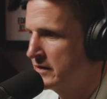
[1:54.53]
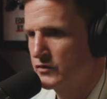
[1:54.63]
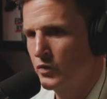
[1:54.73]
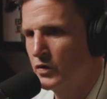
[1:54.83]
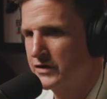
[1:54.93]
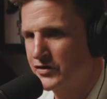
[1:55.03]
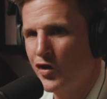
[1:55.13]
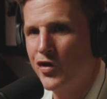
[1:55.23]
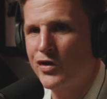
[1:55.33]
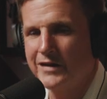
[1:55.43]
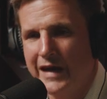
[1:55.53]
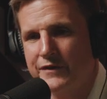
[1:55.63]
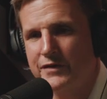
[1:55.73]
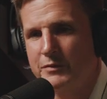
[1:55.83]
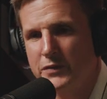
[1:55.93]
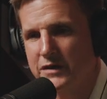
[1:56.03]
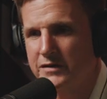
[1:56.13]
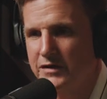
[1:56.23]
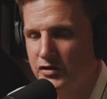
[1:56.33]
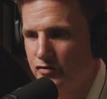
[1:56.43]
just want to talk life and
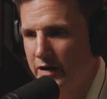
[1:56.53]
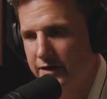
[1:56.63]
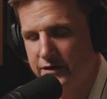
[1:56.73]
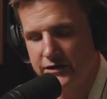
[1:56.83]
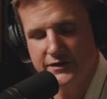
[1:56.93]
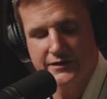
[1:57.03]
business strategy.